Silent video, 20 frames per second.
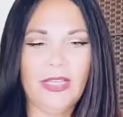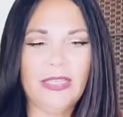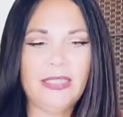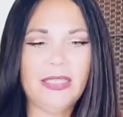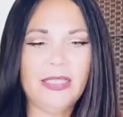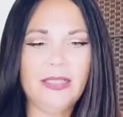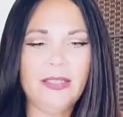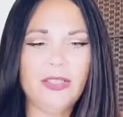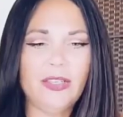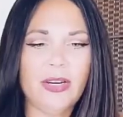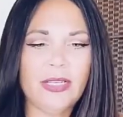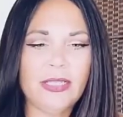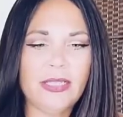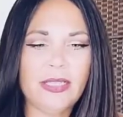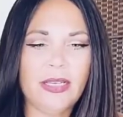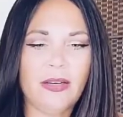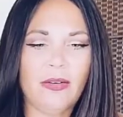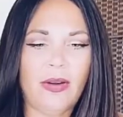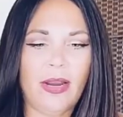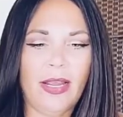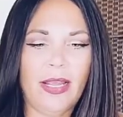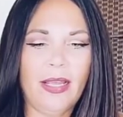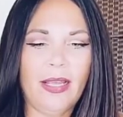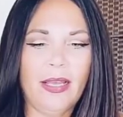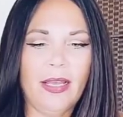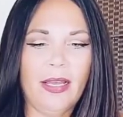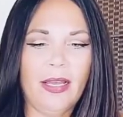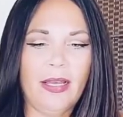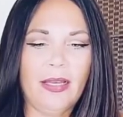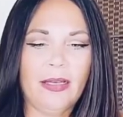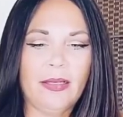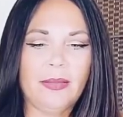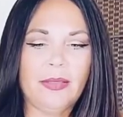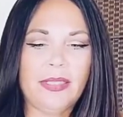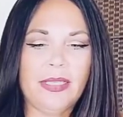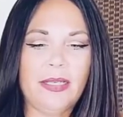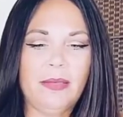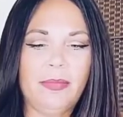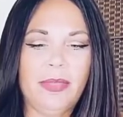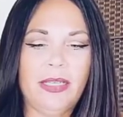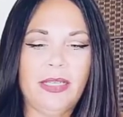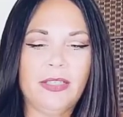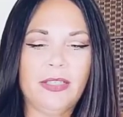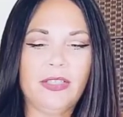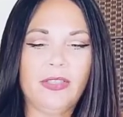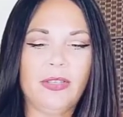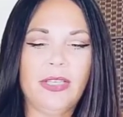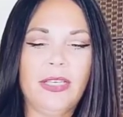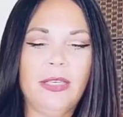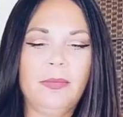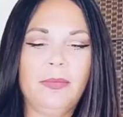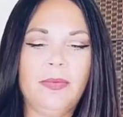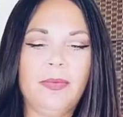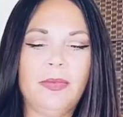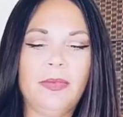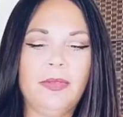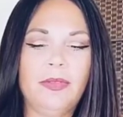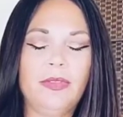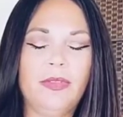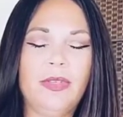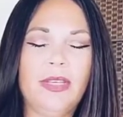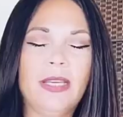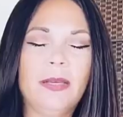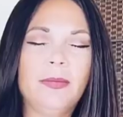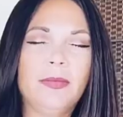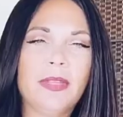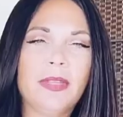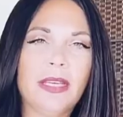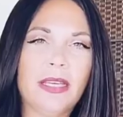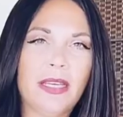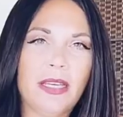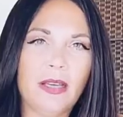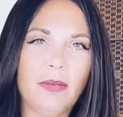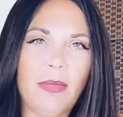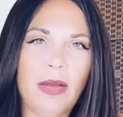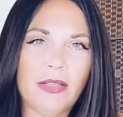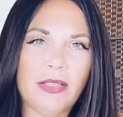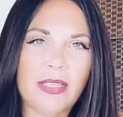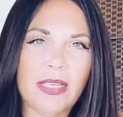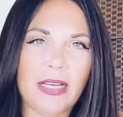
it's interesting, right? See, because you keep thinking about,